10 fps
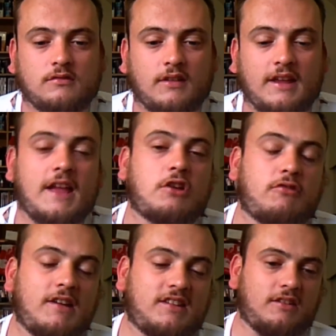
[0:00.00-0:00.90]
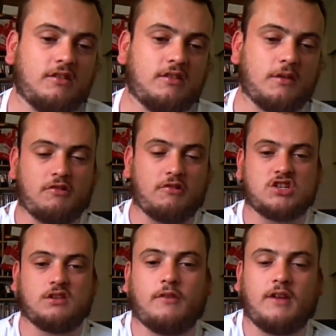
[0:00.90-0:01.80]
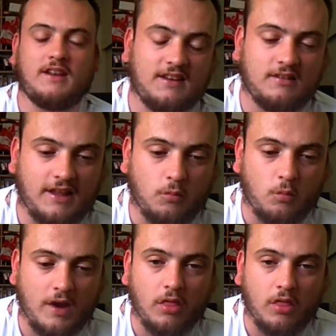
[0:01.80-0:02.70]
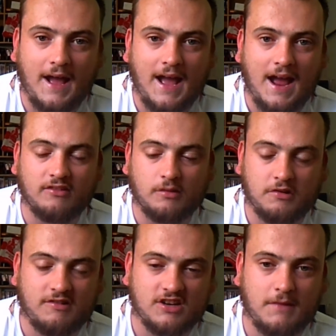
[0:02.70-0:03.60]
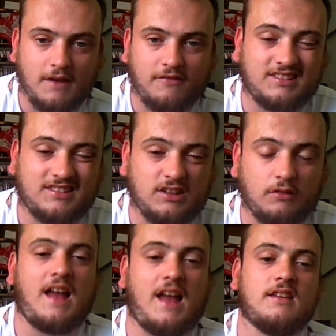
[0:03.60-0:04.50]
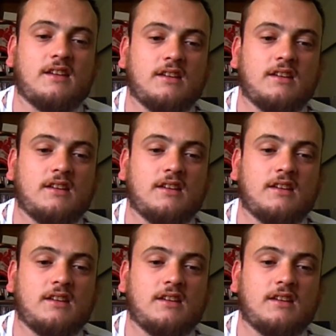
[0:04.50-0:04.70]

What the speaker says: increasing the progression of like weight on the bar as a progression method is still valid